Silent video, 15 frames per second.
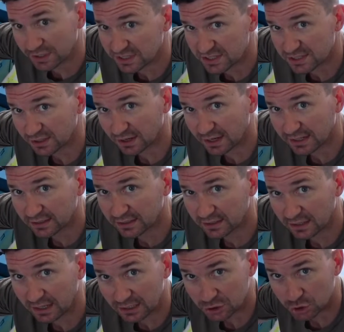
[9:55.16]
this side,
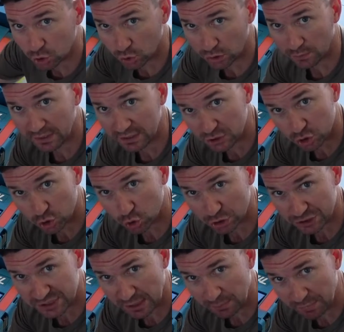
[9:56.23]
a shorter one, a short
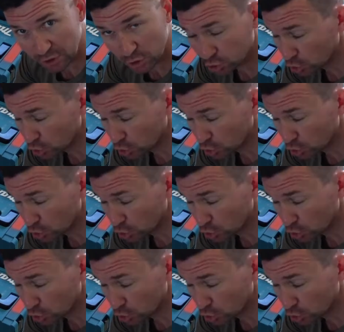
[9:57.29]
stumpier